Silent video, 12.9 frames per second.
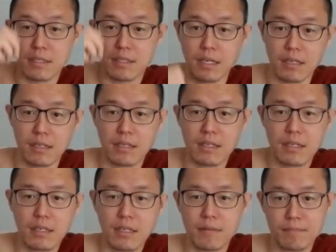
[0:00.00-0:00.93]
Yeah,
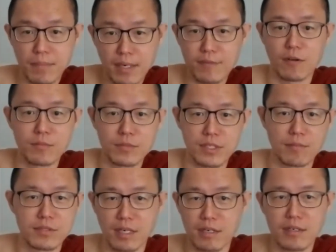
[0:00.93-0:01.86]
apart from
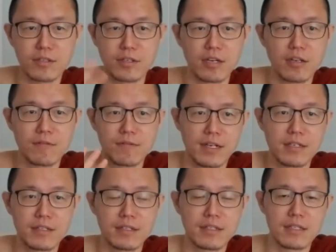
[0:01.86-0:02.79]
samsara, you cannot
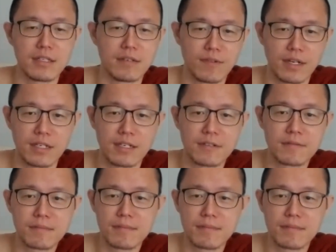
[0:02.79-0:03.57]
find nirvana.